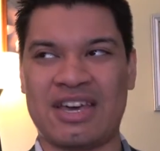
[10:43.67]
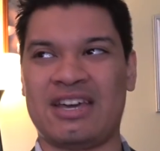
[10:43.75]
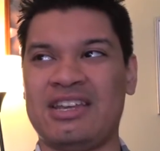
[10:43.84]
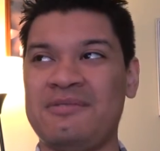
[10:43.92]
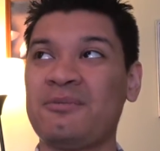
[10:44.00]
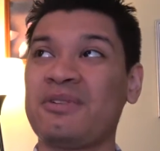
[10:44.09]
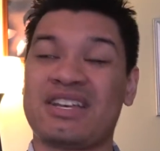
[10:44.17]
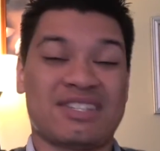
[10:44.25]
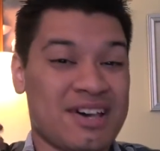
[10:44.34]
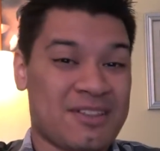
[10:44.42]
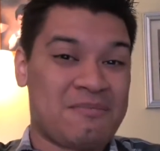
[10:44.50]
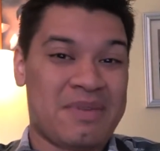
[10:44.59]
And even when I
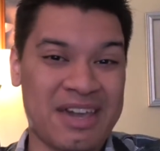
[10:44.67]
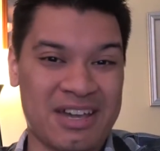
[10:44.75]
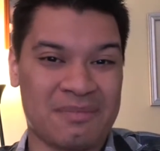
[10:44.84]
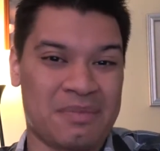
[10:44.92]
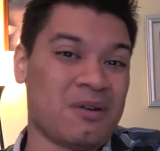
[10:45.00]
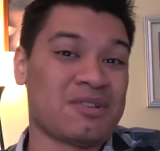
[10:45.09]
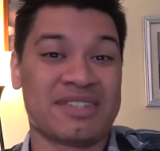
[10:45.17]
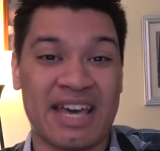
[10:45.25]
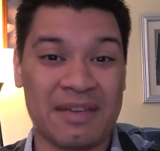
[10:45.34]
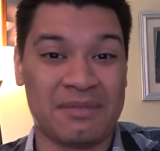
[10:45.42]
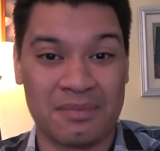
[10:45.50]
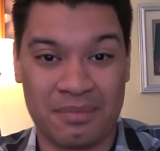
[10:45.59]
saw the makeup, I was
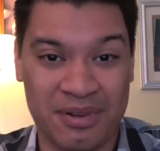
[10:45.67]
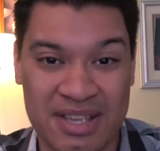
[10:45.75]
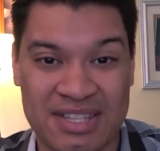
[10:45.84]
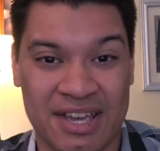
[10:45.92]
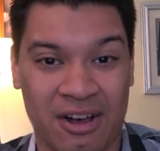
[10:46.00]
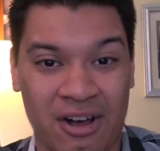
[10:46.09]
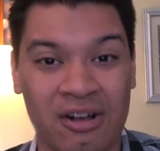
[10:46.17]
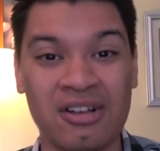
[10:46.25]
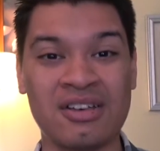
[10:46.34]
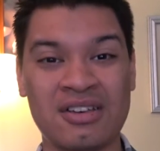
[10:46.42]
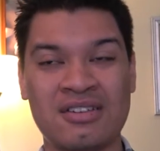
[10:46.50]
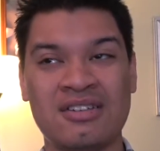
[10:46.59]
not even impressed at all.